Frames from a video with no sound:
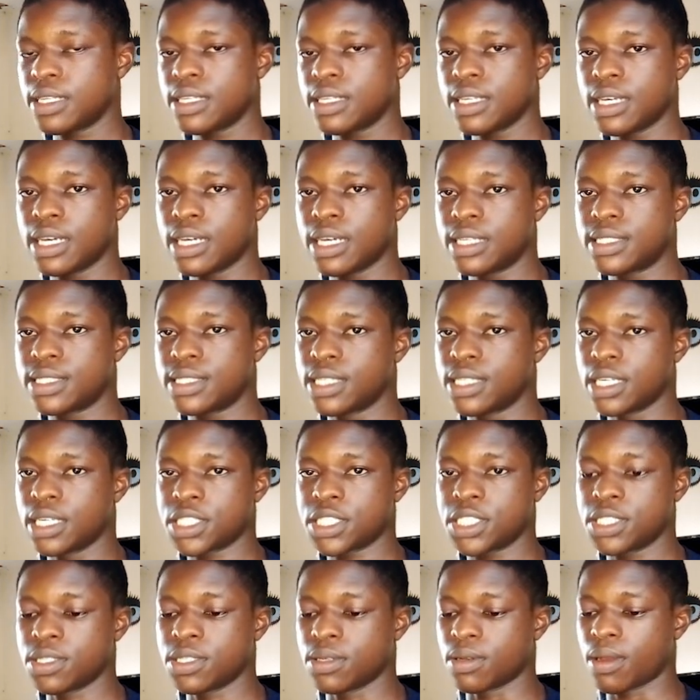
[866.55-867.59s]
the head
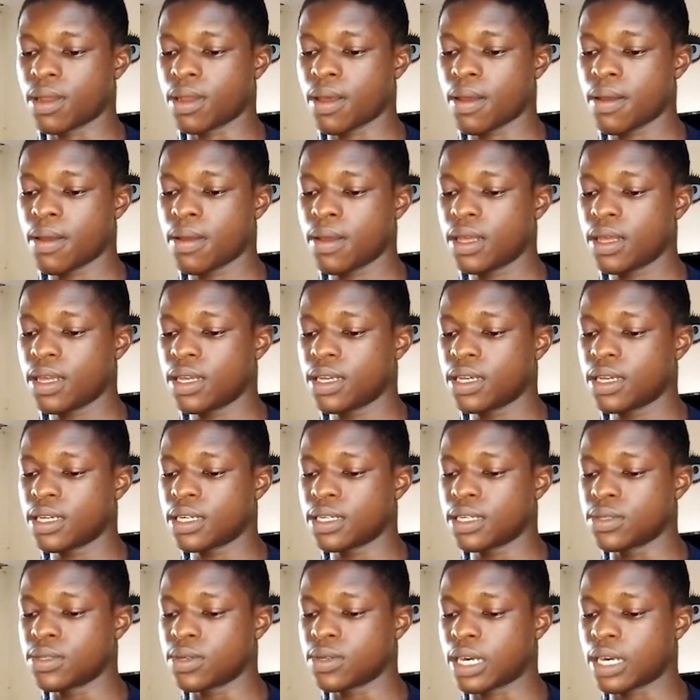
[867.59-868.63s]
section.
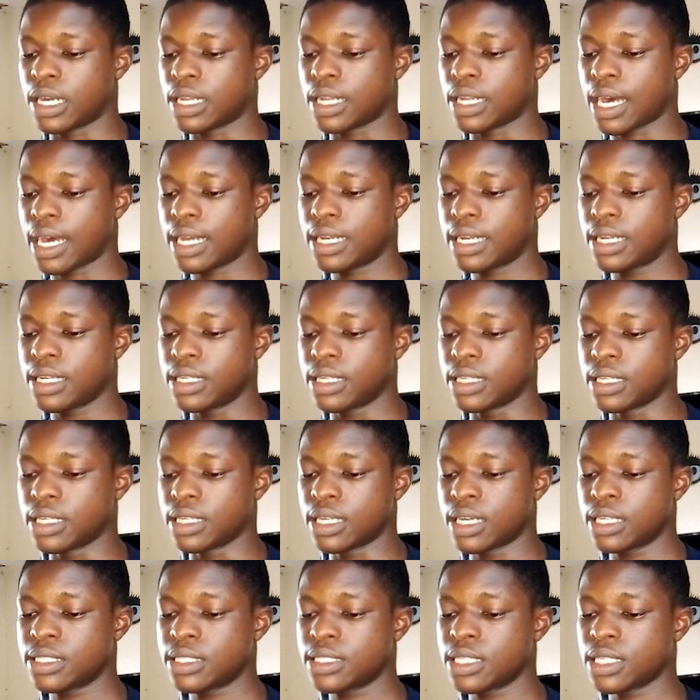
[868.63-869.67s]
You can add the
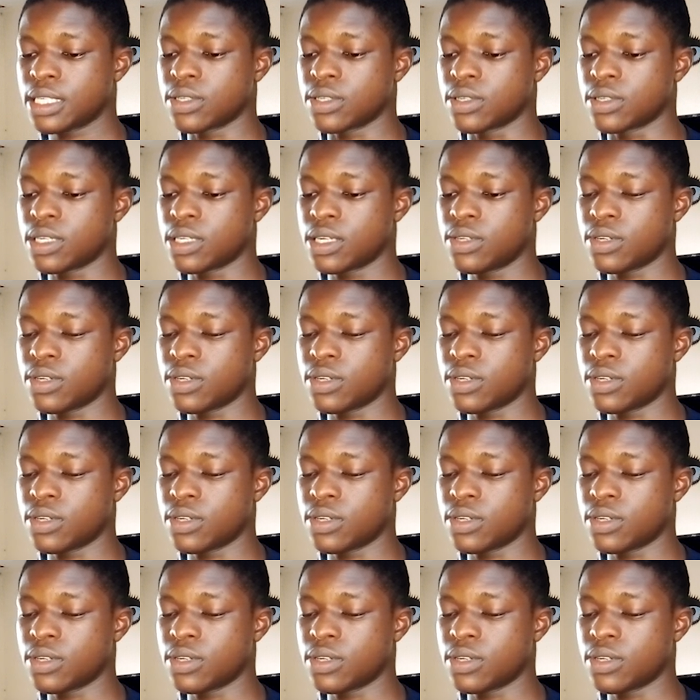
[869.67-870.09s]
head section here.